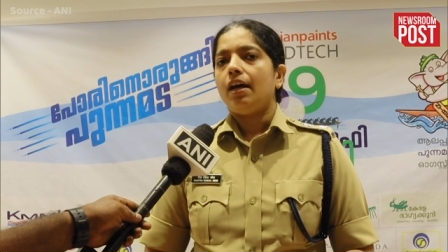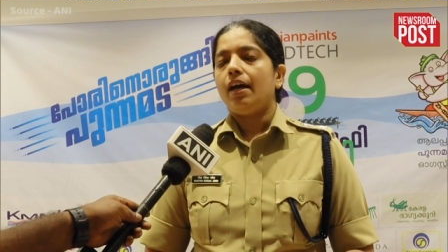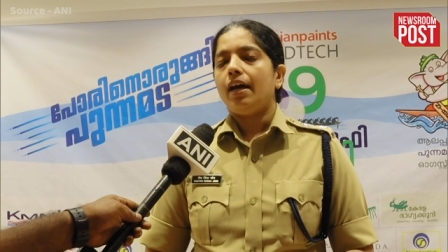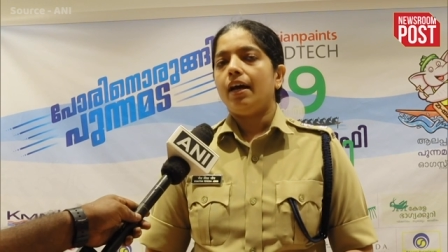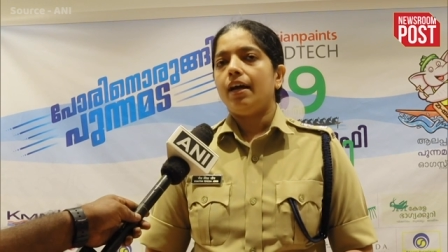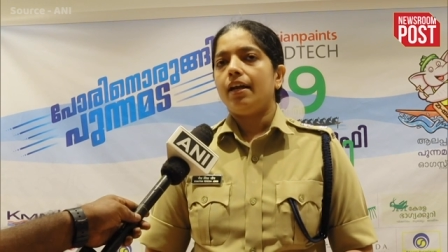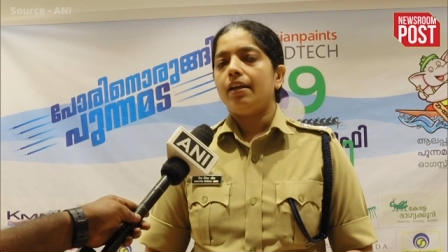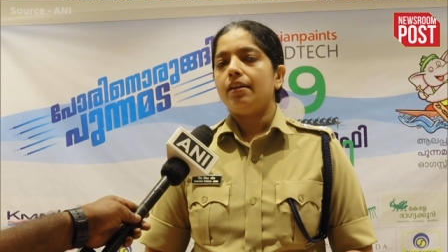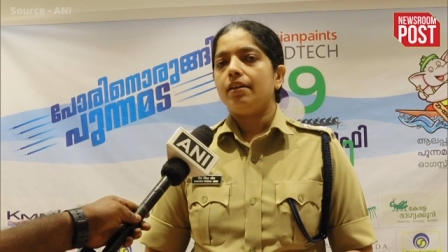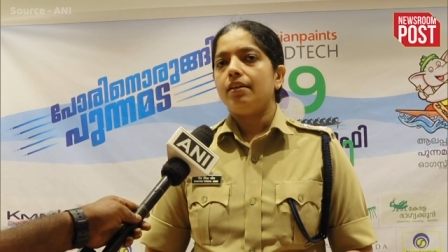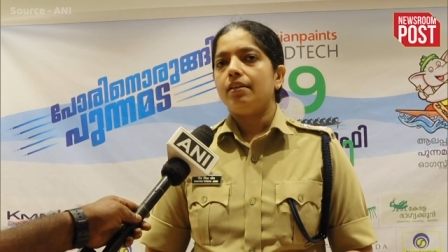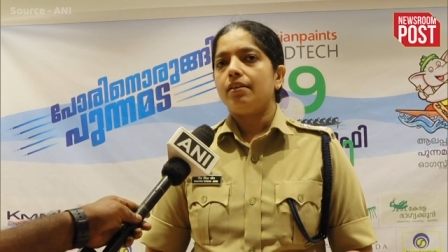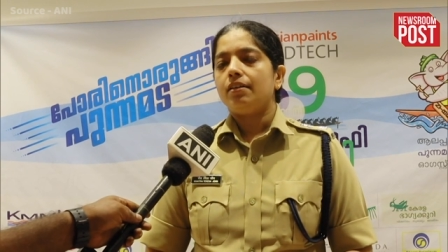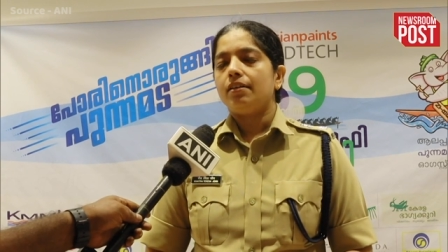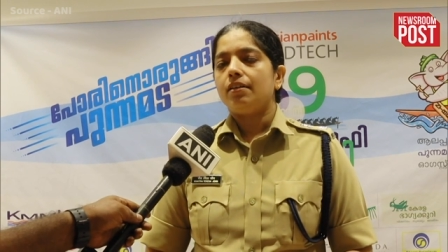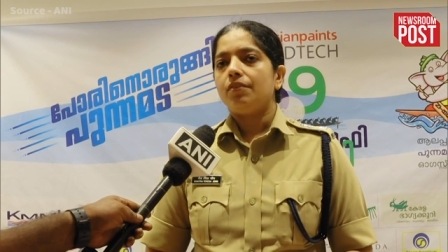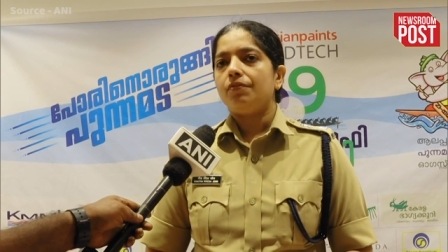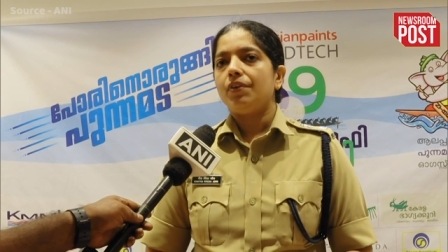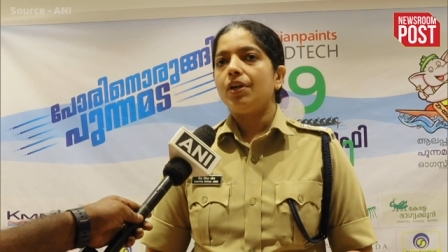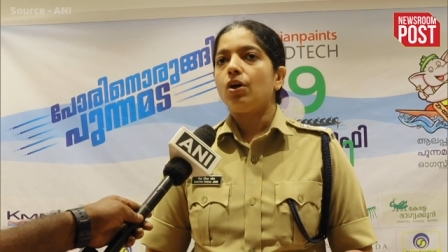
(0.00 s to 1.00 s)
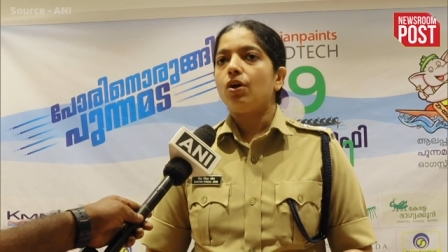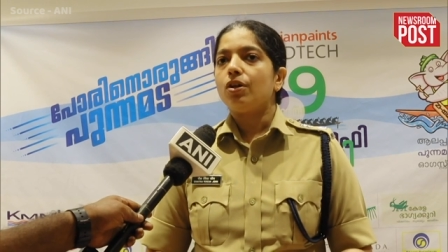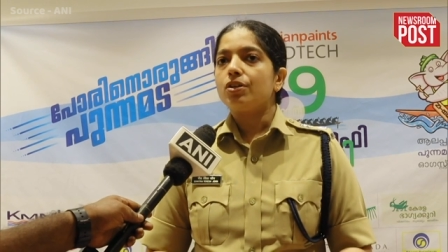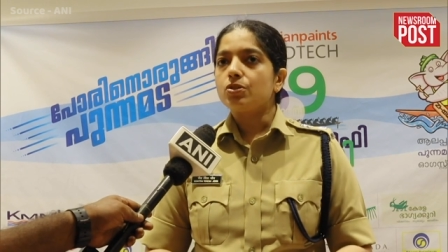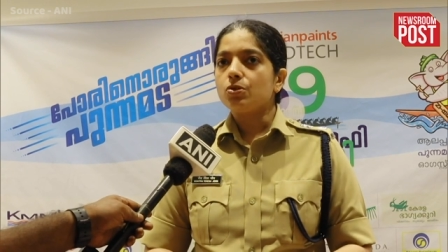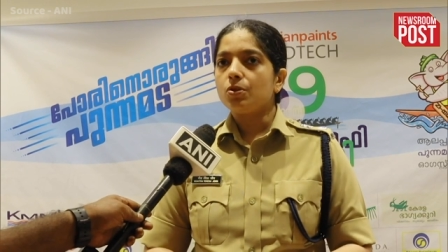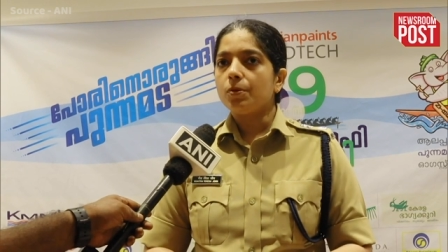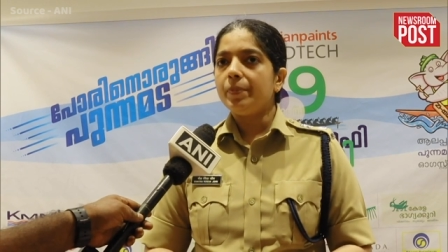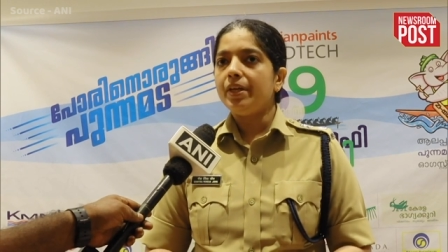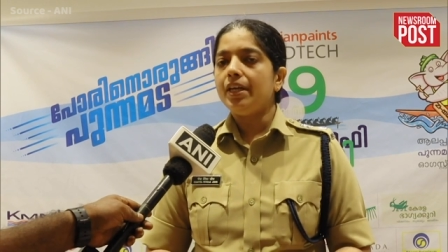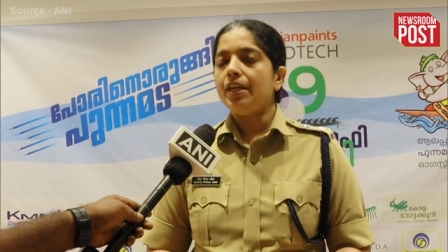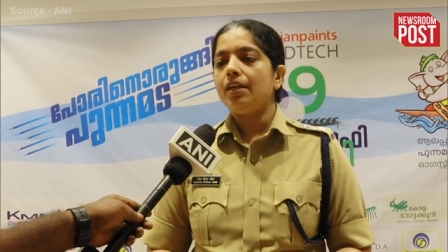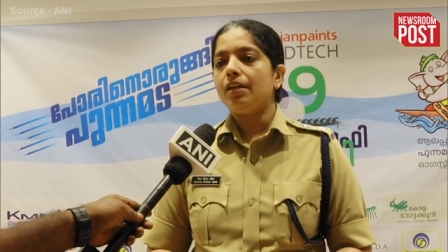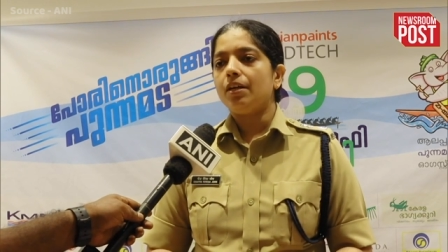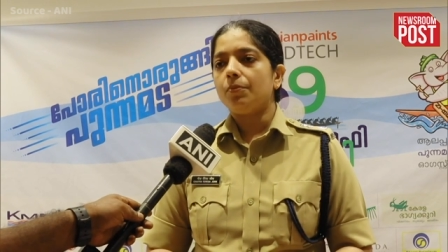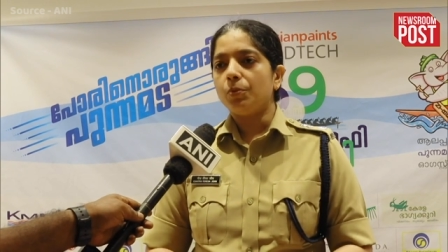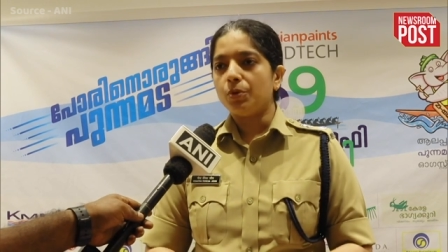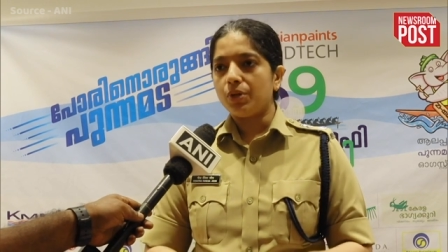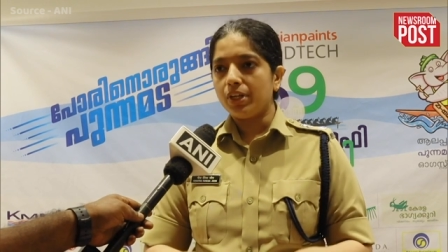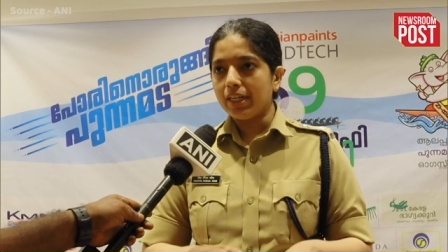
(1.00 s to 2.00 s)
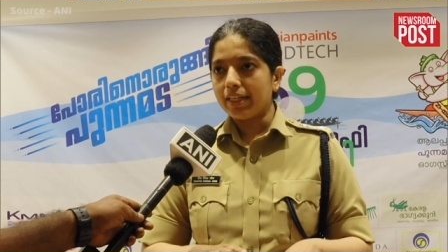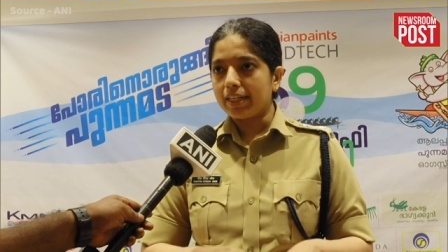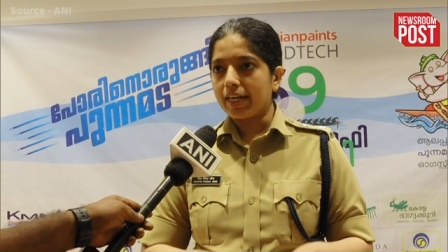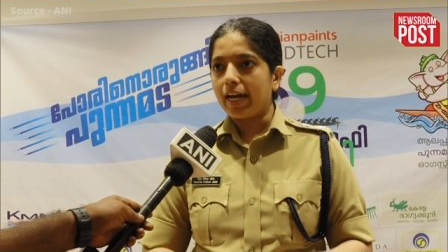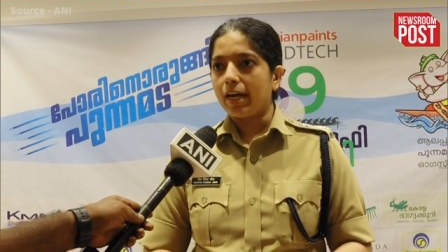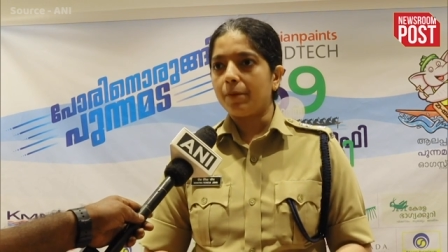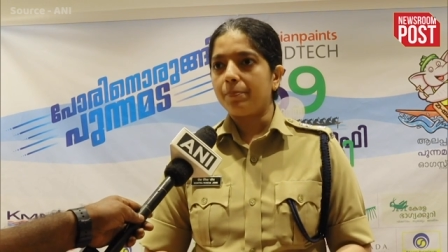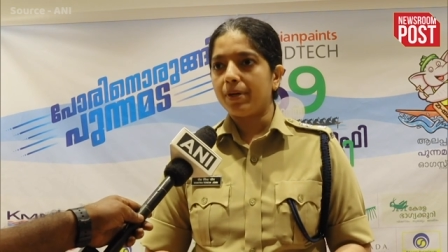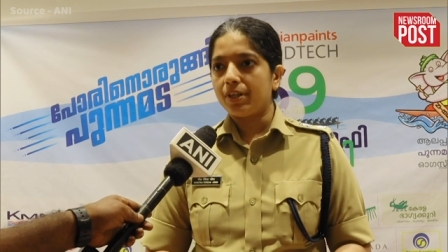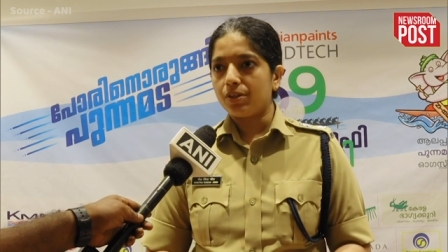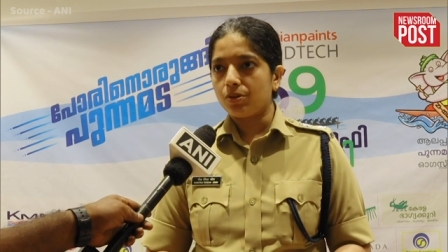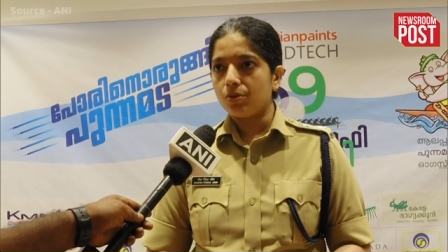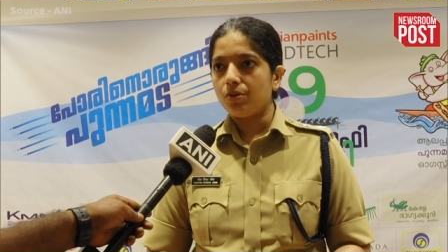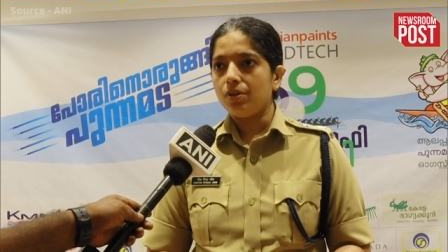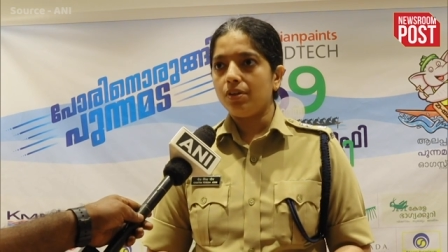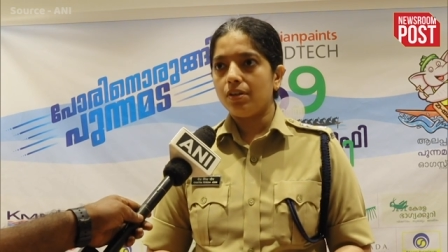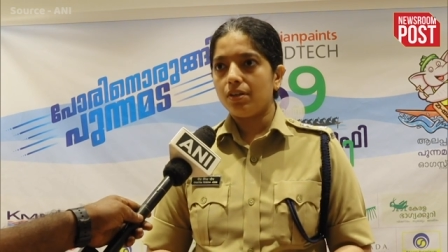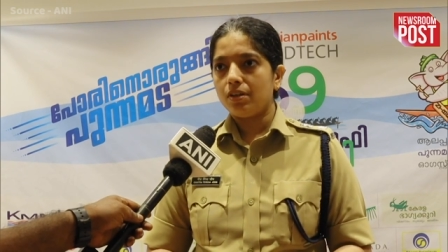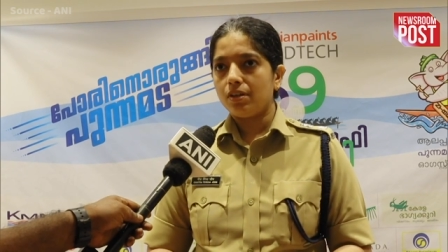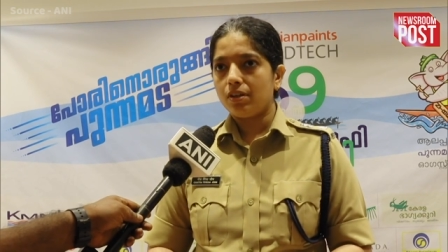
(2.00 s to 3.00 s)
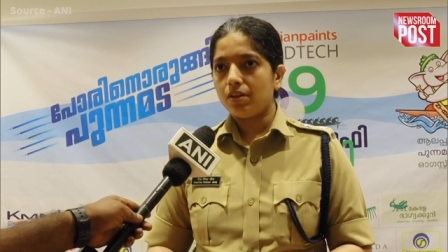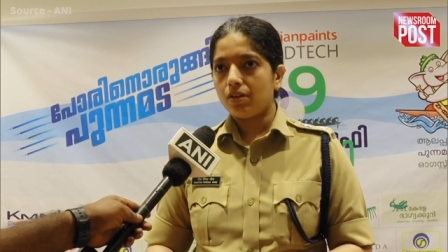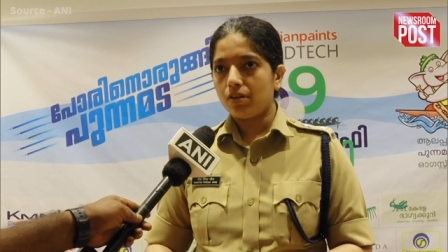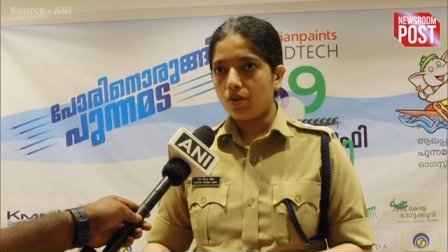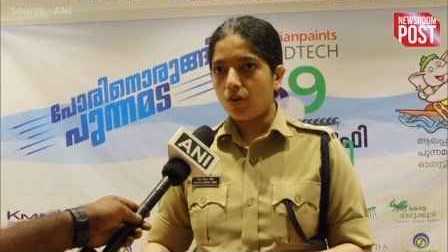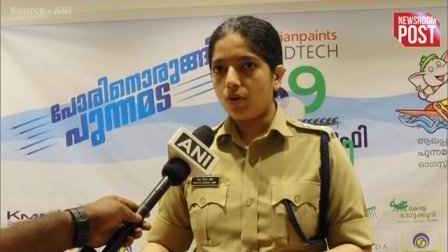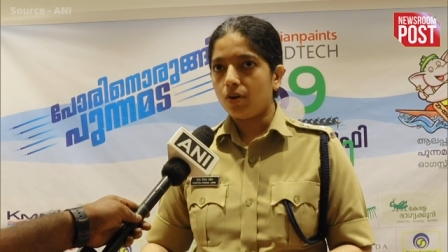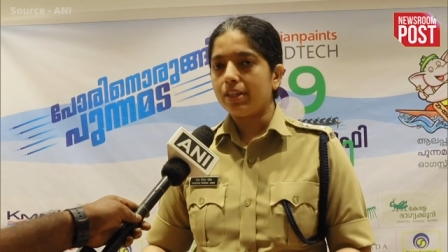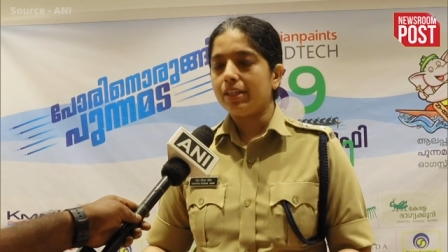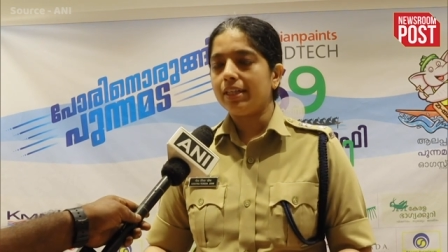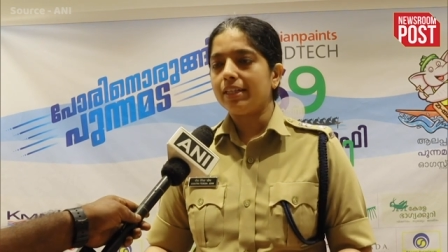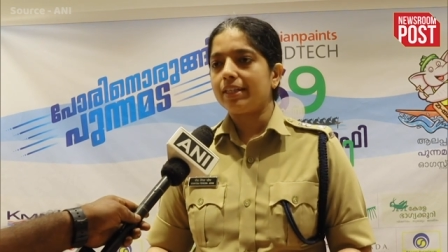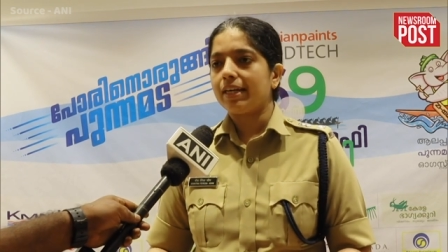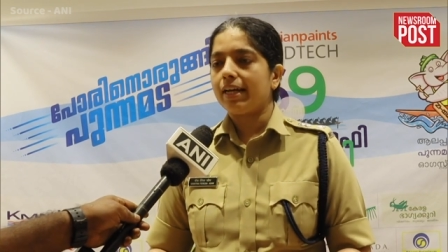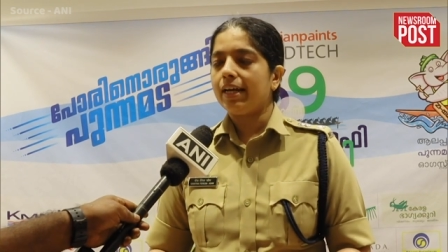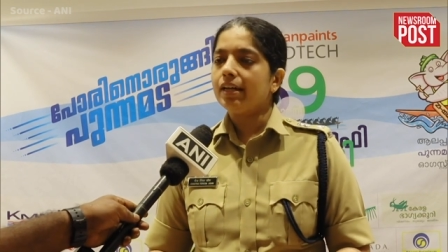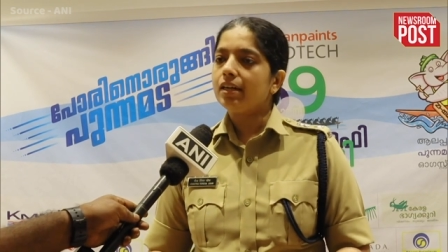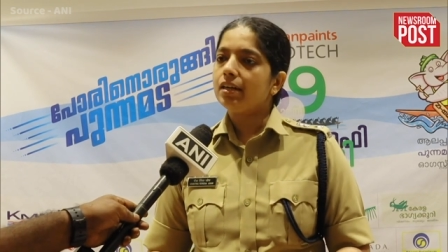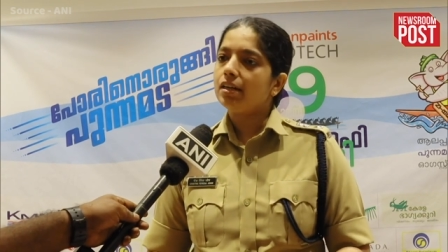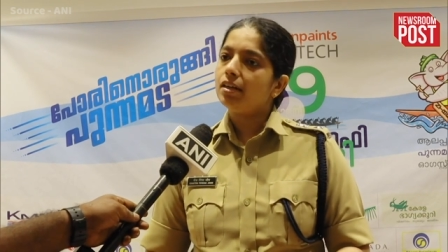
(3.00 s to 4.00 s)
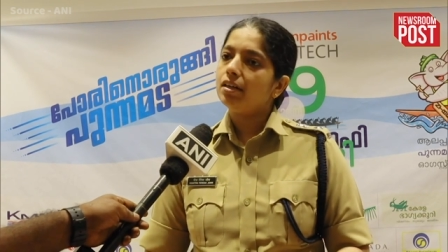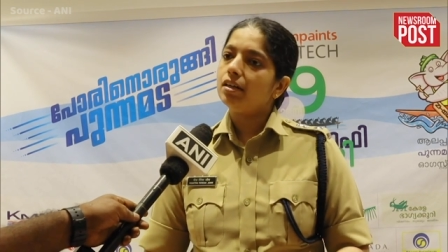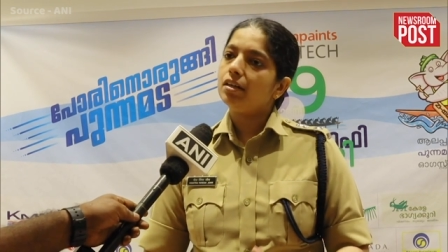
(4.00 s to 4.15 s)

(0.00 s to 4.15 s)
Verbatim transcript: And uh, we'll also be putting track patrol on the track